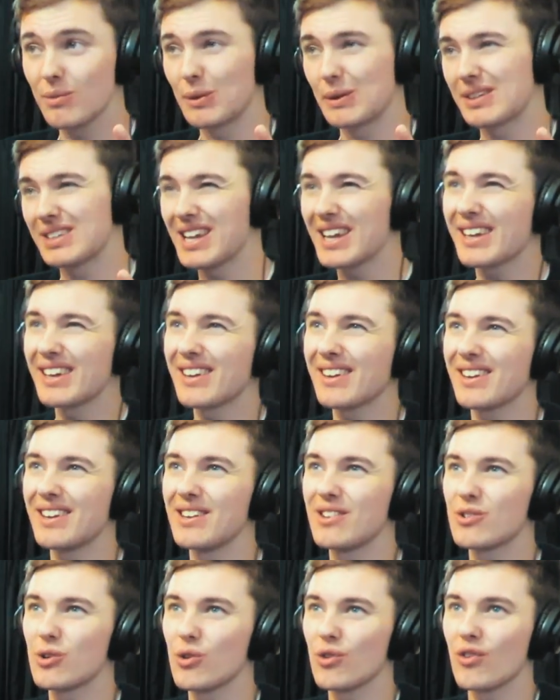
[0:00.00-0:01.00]
no,
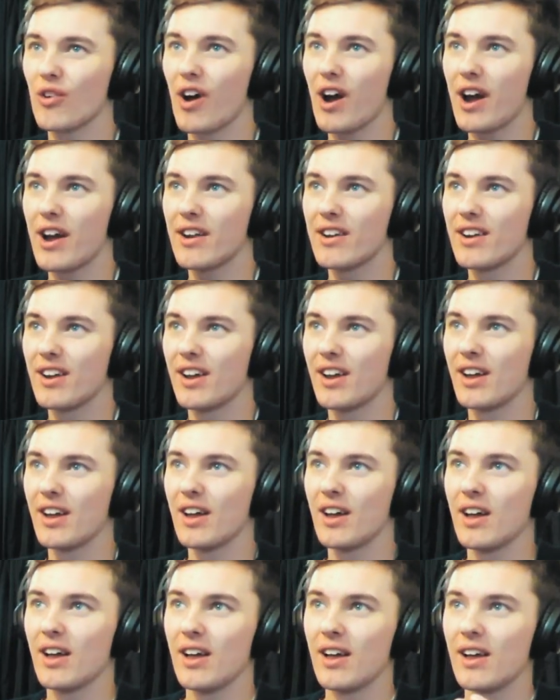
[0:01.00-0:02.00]
technically two right.
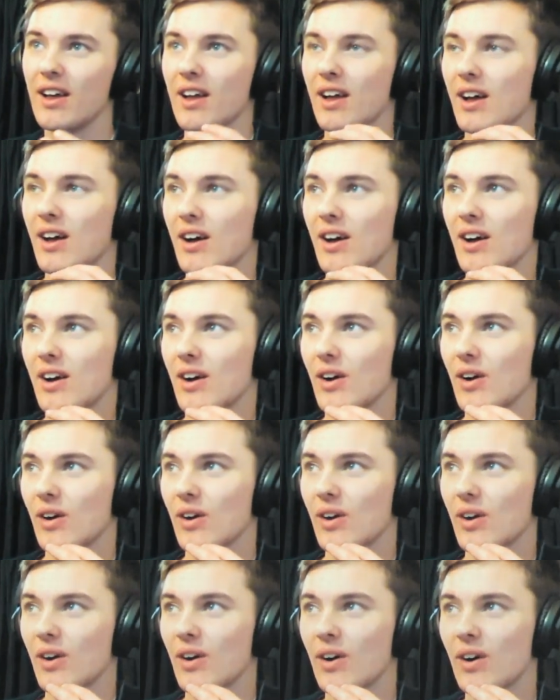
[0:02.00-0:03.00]

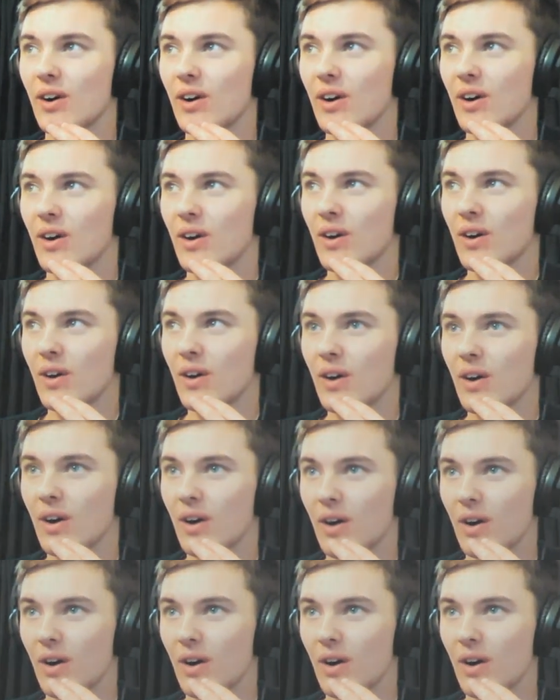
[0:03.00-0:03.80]
Uh,